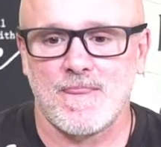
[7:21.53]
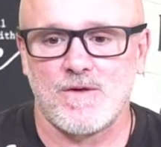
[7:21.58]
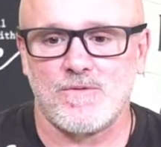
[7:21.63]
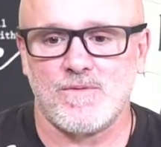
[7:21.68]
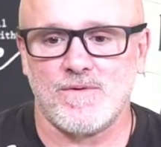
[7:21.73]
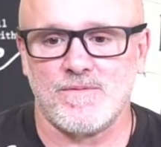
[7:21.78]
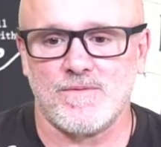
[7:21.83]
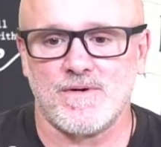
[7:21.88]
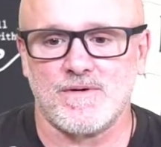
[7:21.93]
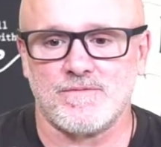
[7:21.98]

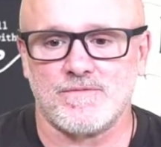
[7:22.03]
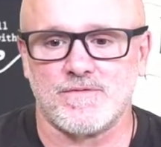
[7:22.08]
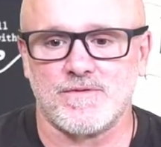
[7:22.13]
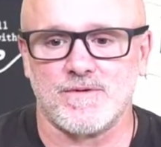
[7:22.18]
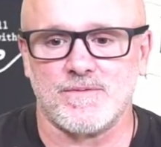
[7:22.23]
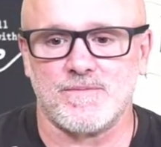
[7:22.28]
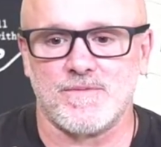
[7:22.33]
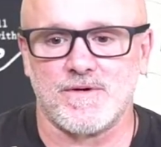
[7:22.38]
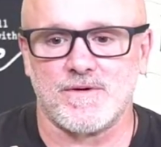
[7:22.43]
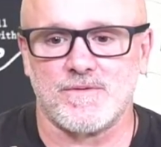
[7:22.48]

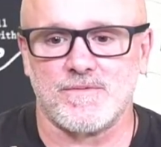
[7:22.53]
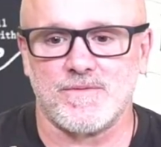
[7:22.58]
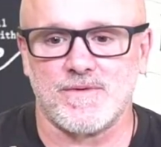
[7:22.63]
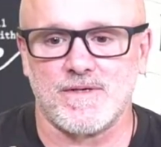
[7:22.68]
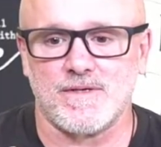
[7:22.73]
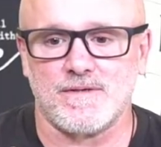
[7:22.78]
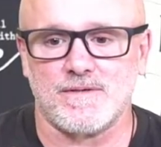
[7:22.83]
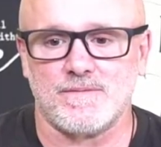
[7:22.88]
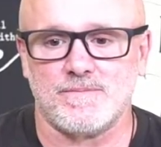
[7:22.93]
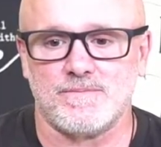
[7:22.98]
where
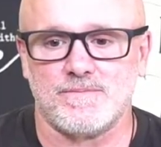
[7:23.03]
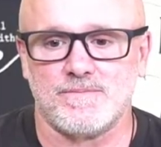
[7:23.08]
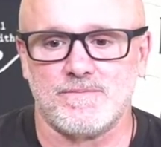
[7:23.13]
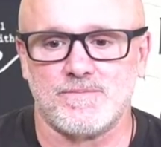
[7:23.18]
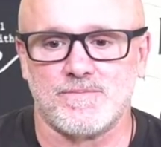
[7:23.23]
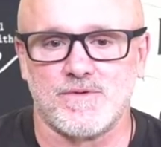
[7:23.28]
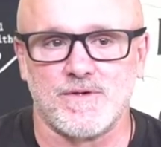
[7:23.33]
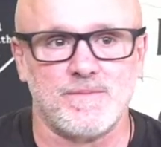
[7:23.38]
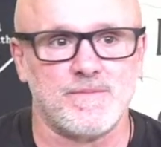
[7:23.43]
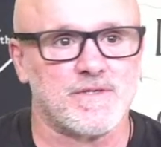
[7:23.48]
we pretty